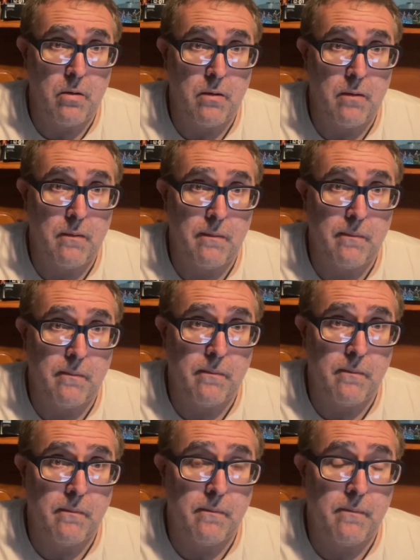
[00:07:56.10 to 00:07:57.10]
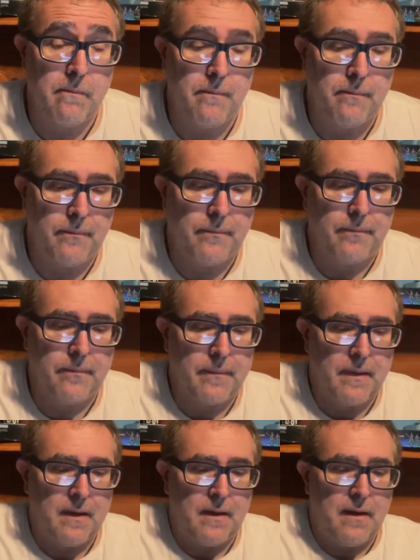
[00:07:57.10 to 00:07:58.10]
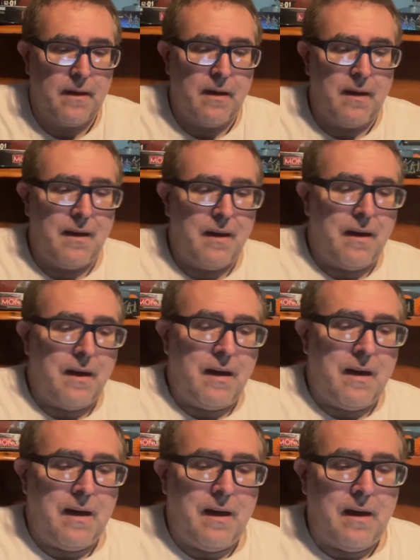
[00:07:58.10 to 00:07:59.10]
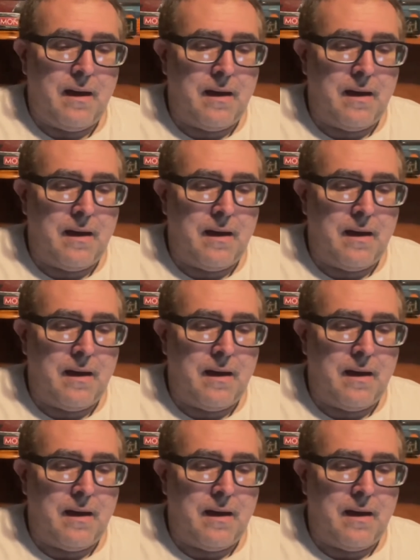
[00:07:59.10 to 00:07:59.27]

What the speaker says: No one is speaking in this clip.